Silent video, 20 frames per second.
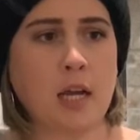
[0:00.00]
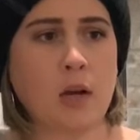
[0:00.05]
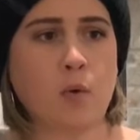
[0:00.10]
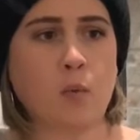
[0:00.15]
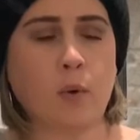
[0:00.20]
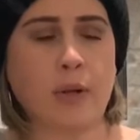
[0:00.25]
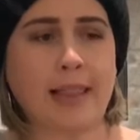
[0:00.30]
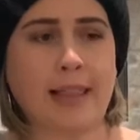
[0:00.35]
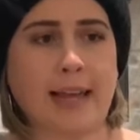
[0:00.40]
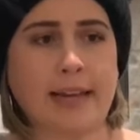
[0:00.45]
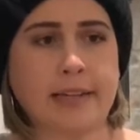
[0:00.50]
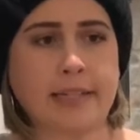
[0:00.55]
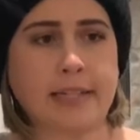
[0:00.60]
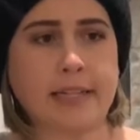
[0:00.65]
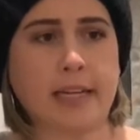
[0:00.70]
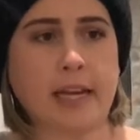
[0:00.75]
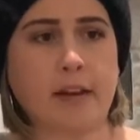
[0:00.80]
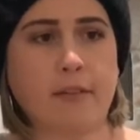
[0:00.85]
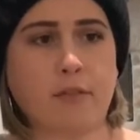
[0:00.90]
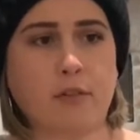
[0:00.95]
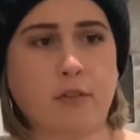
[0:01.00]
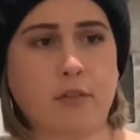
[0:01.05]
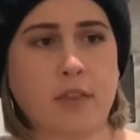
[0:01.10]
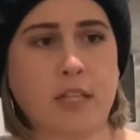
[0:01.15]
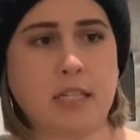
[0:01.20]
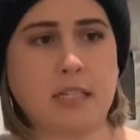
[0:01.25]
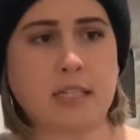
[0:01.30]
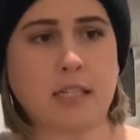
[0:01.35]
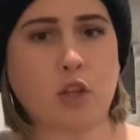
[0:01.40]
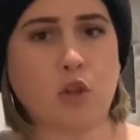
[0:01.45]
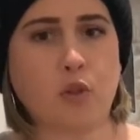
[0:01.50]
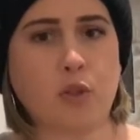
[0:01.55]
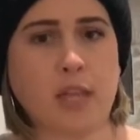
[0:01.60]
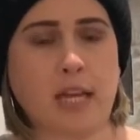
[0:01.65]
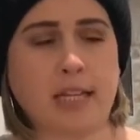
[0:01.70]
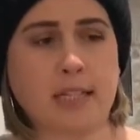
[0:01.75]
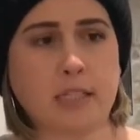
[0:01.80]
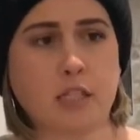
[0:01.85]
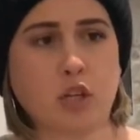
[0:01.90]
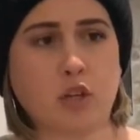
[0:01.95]
we like to cover these little
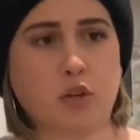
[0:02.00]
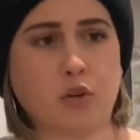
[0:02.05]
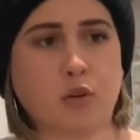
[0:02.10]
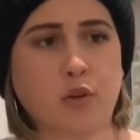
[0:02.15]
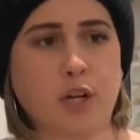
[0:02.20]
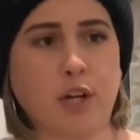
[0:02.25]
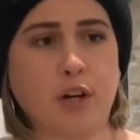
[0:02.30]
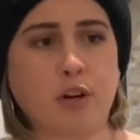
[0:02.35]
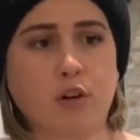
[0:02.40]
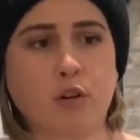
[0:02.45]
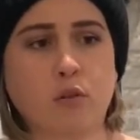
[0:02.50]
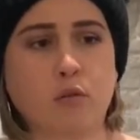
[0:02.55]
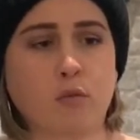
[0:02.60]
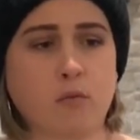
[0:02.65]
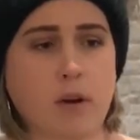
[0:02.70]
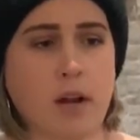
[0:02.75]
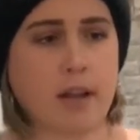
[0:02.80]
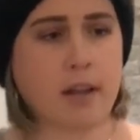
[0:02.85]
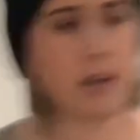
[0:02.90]
things under here, right?